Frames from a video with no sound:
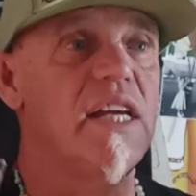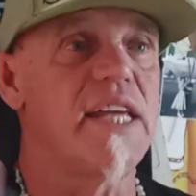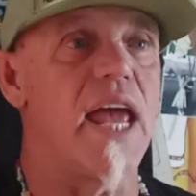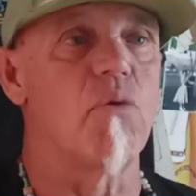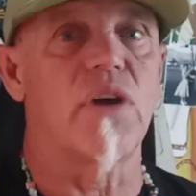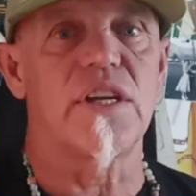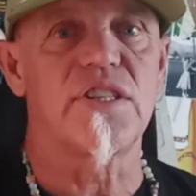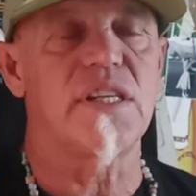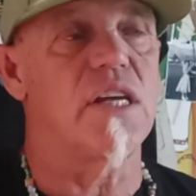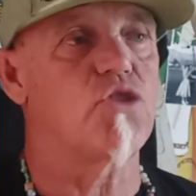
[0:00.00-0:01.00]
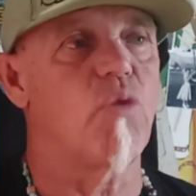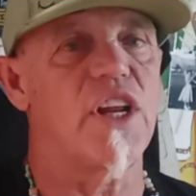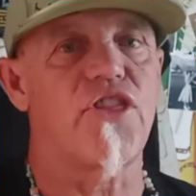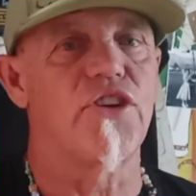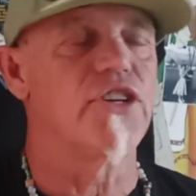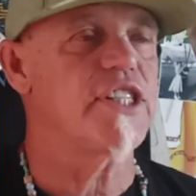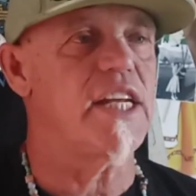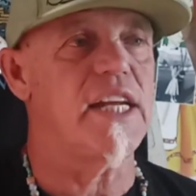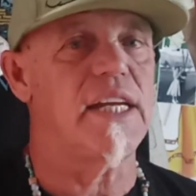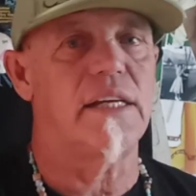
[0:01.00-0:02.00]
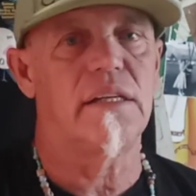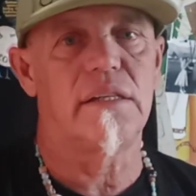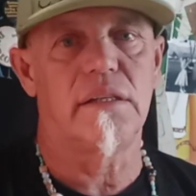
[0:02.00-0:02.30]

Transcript: Yay, we'll get to see it 2013.